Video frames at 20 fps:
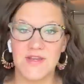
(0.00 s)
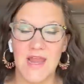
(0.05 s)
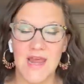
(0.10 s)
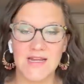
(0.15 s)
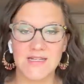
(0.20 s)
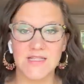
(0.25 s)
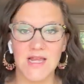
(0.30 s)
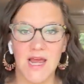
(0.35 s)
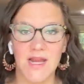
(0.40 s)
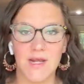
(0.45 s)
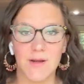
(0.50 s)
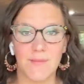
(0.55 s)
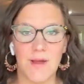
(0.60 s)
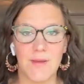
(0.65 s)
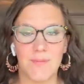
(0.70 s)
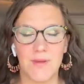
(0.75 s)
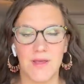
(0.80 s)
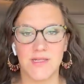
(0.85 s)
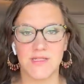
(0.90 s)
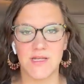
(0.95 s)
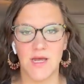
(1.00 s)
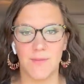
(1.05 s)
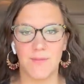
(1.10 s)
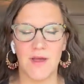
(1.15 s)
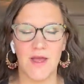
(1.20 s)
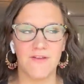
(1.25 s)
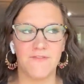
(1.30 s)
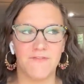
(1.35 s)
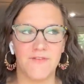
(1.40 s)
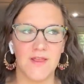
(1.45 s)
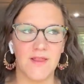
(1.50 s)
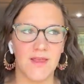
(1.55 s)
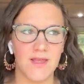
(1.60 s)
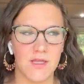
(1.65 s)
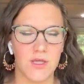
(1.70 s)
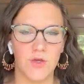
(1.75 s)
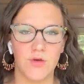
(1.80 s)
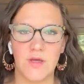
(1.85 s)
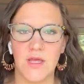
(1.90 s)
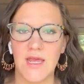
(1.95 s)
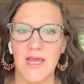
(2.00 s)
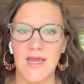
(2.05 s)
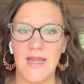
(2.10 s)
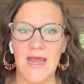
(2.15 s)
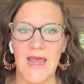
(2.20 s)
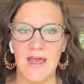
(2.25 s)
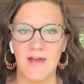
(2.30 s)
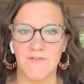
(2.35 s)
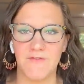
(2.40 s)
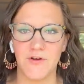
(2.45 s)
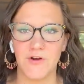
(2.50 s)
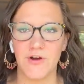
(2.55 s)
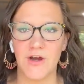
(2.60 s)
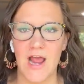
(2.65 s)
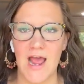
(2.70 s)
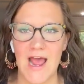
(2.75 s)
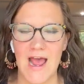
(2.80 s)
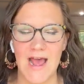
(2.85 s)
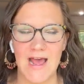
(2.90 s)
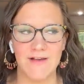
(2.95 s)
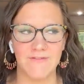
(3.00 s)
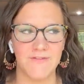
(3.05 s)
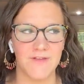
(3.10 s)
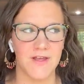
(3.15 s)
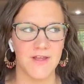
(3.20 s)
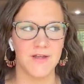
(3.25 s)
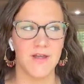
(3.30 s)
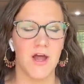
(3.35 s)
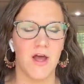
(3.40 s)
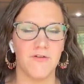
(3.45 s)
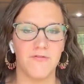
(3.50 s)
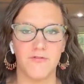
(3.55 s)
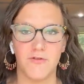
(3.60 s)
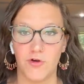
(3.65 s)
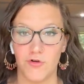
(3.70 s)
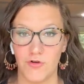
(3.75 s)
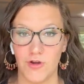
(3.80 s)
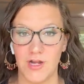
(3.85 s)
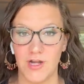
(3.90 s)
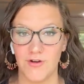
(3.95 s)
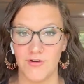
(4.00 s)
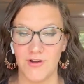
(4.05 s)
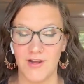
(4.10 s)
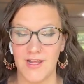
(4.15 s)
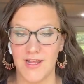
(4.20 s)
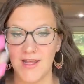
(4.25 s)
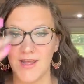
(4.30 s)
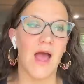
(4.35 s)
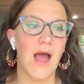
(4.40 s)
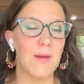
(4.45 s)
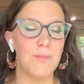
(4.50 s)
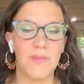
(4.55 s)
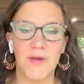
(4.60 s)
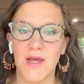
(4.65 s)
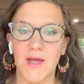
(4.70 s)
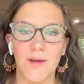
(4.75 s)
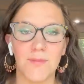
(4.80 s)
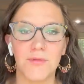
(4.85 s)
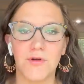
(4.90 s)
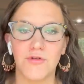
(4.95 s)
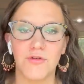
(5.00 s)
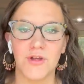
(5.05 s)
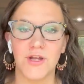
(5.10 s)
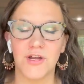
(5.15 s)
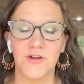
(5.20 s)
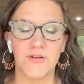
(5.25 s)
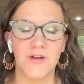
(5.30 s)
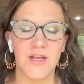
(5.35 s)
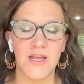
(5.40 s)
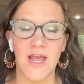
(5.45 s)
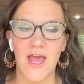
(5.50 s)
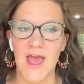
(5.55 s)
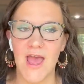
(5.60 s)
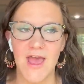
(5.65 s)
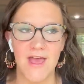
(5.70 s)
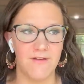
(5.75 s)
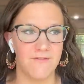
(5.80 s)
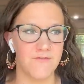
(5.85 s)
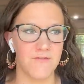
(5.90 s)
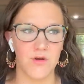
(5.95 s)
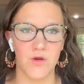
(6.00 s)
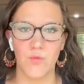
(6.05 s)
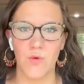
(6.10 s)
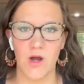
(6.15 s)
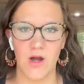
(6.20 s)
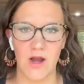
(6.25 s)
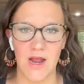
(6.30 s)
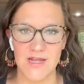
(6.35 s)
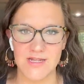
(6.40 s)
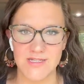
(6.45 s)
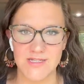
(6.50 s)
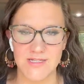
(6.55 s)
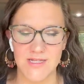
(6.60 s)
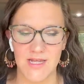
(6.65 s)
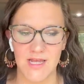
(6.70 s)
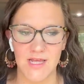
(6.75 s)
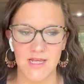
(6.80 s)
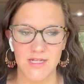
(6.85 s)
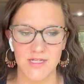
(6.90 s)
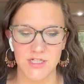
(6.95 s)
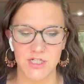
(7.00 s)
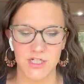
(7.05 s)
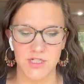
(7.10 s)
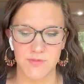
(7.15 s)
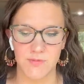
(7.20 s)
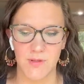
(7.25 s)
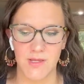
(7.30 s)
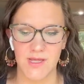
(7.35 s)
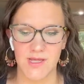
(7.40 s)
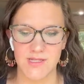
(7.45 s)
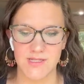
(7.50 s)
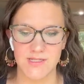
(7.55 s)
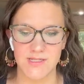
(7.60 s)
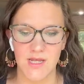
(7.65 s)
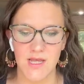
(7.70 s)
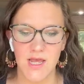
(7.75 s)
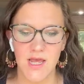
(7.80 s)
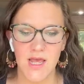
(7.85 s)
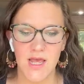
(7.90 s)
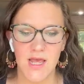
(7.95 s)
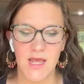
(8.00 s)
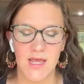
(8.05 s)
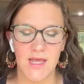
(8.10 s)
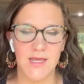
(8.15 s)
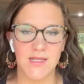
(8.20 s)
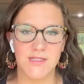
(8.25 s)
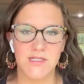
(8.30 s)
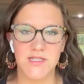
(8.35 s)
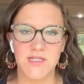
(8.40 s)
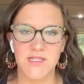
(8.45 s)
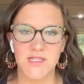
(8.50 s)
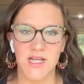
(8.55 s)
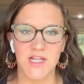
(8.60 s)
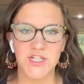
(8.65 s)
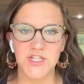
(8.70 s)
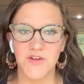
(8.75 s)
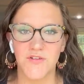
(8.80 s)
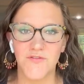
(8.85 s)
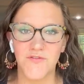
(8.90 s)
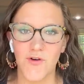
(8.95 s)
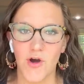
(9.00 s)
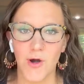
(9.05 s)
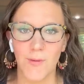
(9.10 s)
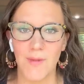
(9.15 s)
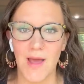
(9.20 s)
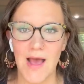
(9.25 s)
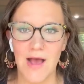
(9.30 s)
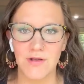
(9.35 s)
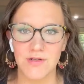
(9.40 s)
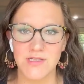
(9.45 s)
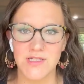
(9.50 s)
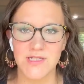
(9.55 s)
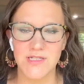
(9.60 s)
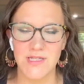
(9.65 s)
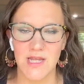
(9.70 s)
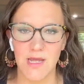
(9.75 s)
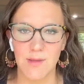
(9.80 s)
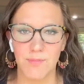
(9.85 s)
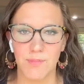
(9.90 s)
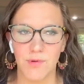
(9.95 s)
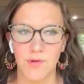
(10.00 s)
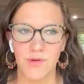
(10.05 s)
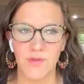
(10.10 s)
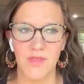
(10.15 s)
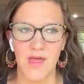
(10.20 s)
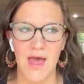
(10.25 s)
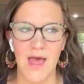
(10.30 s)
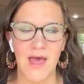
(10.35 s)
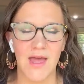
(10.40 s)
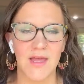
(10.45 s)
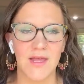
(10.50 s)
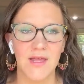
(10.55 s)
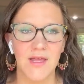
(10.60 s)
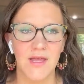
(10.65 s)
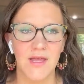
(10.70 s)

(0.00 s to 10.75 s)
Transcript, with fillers: next item I picked up, I feel like you can't ever have enough greenery. I pick up greenery everywhere I see it just because it's such a farmhouse staple that